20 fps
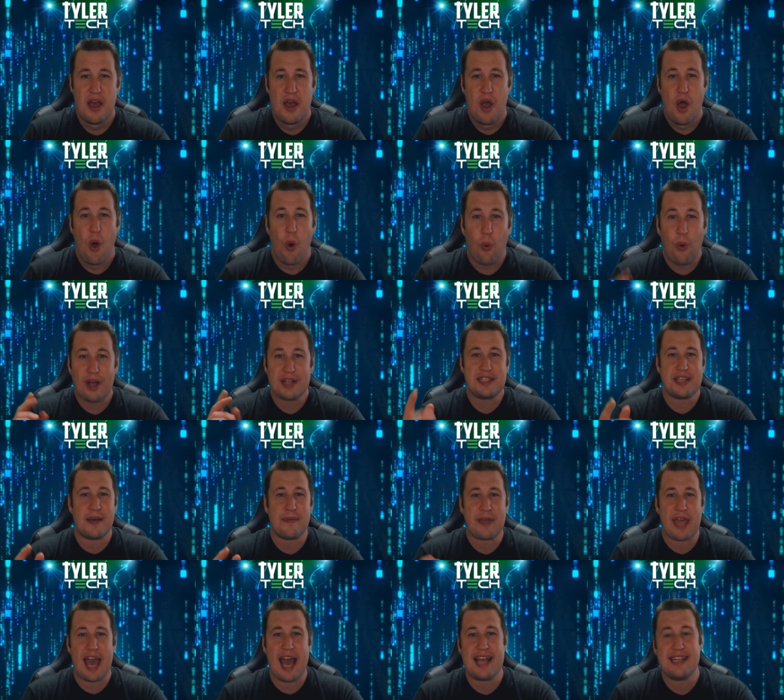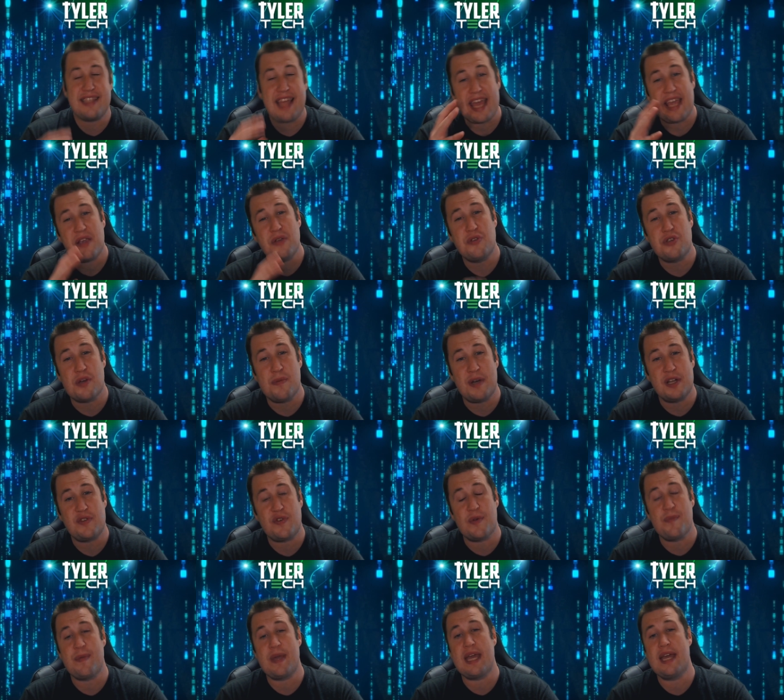What's up, guys? Thank you so much for
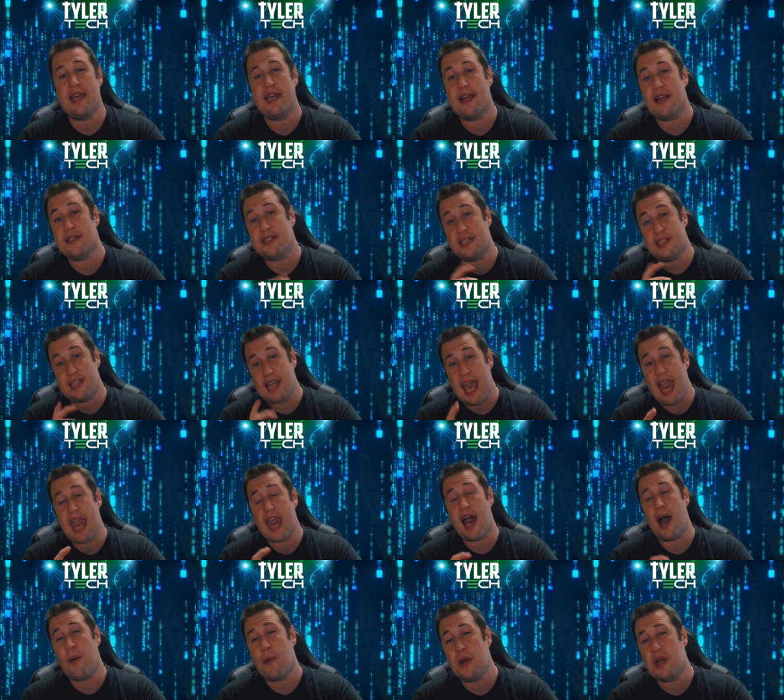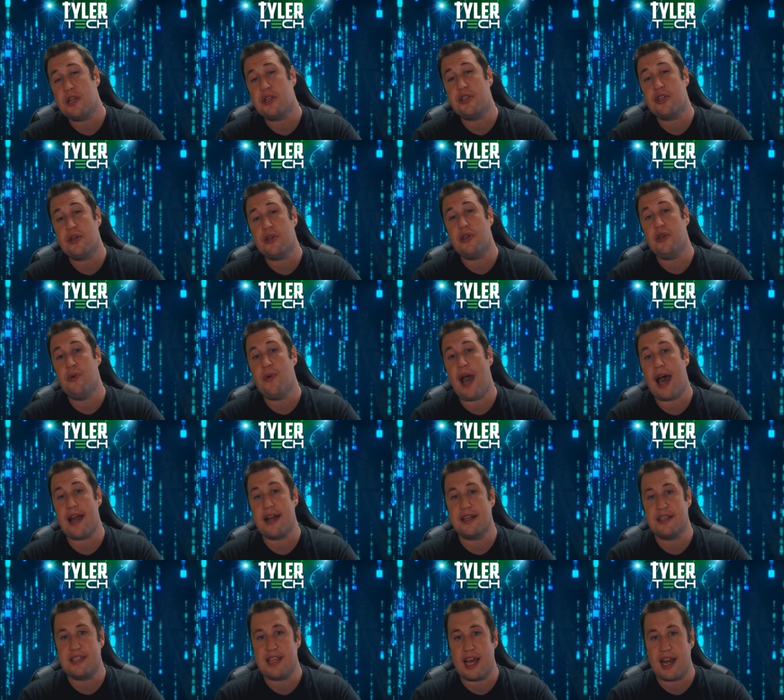being here. Today I want to show you how to
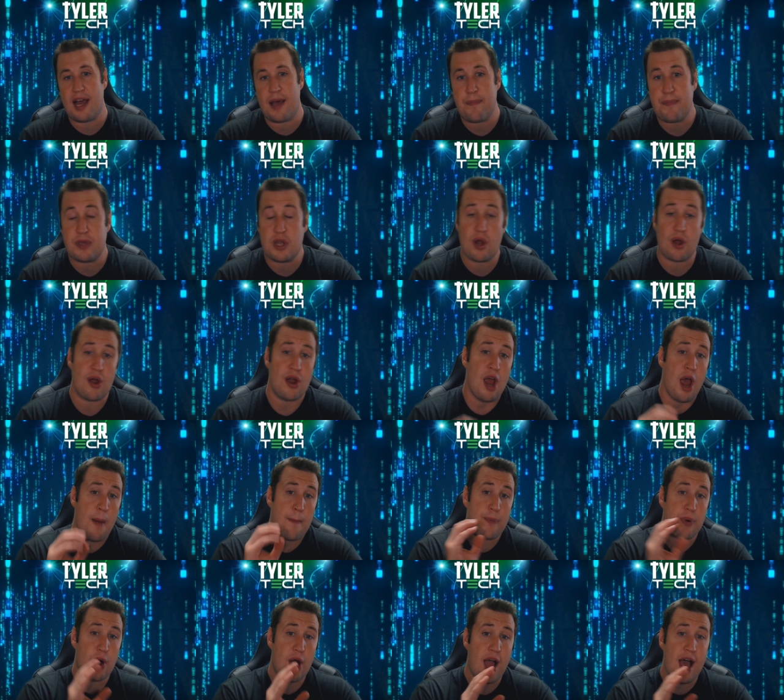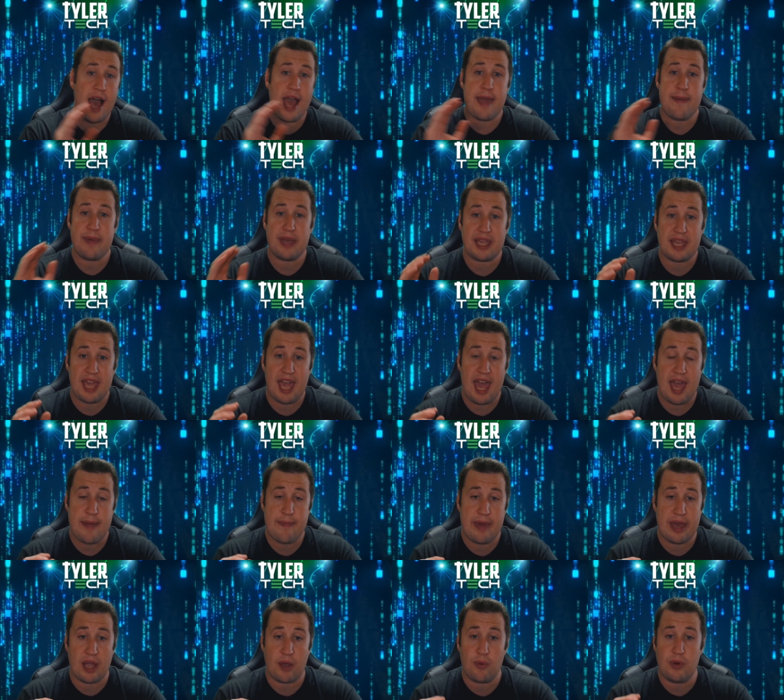set up your Prime
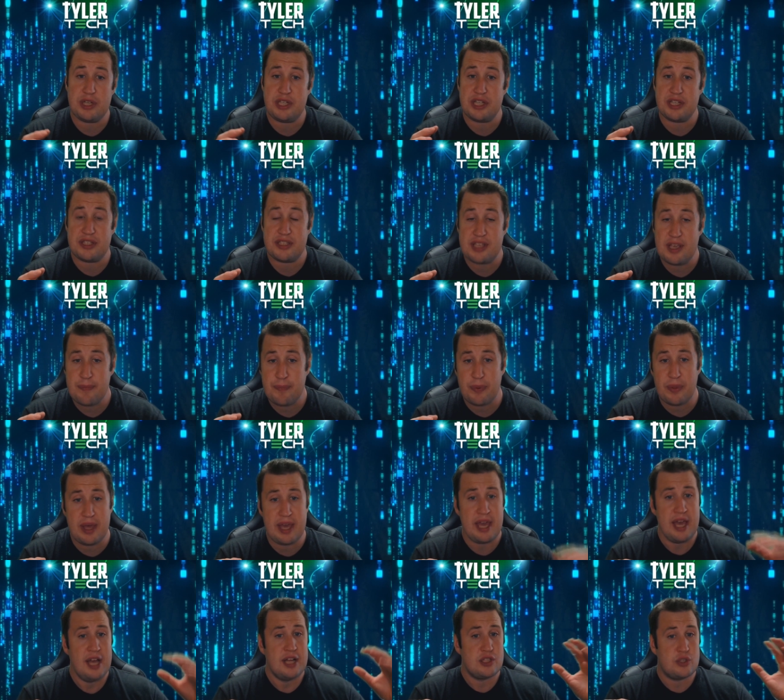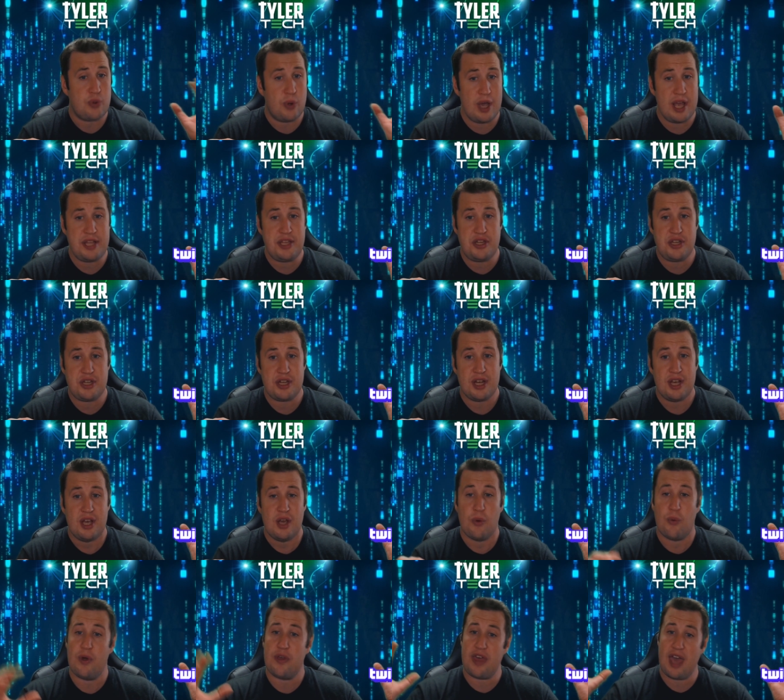Gaming, which is simply Twitch
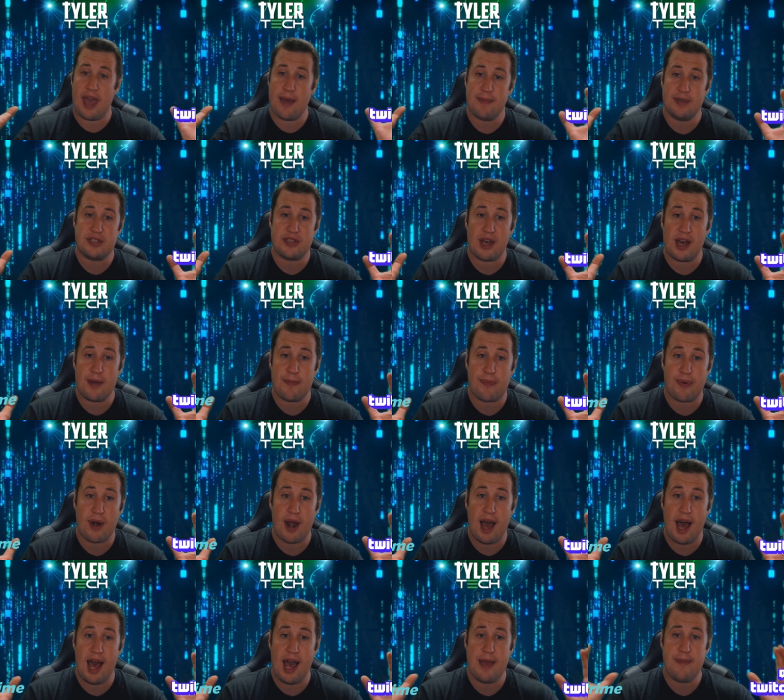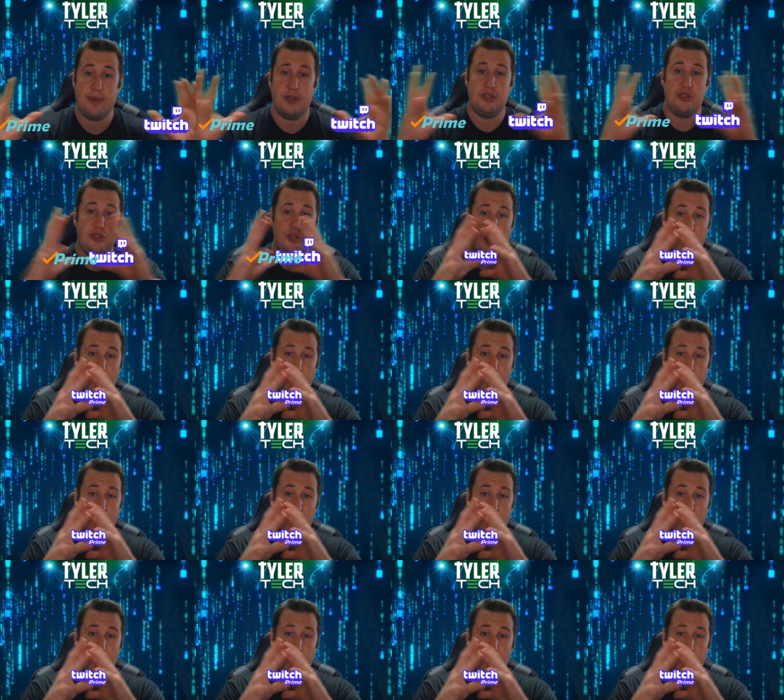with Amazon Prime joined